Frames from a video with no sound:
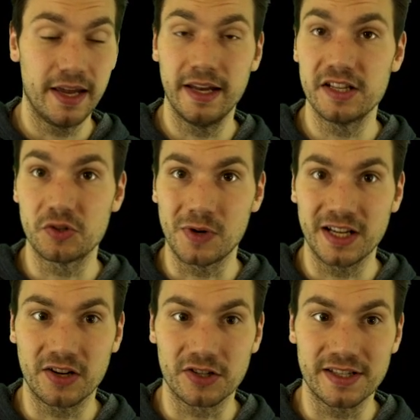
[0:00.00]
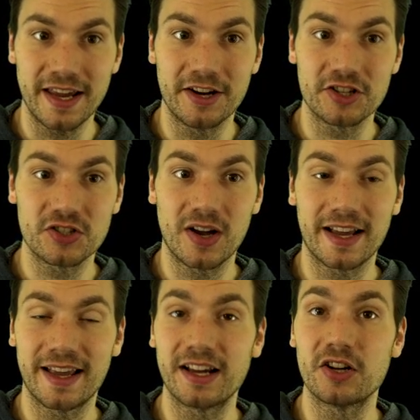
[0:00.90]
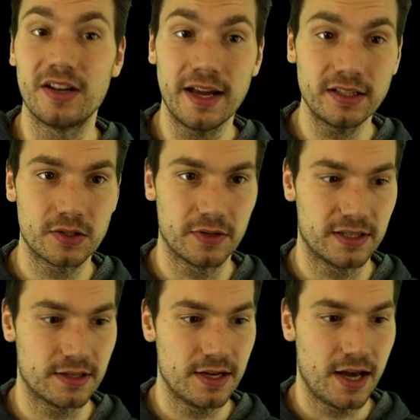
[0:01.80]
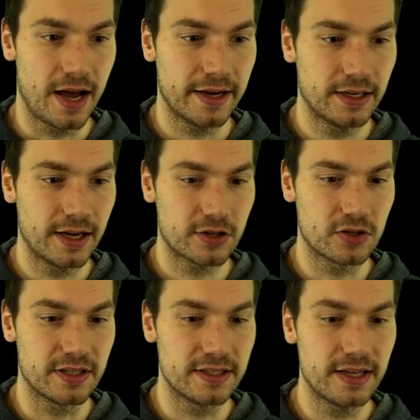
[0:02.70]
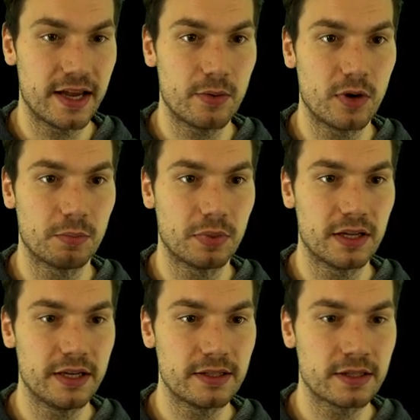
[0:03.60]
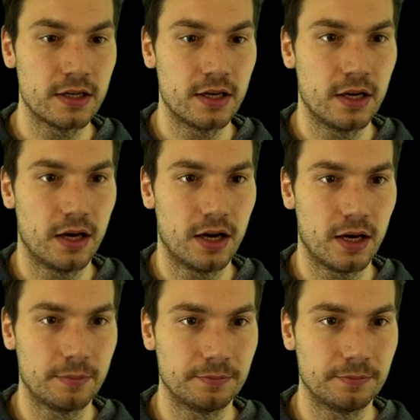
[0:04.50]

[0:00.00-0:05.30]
it is a running container, so I can connect to it. I can actually say, well, please a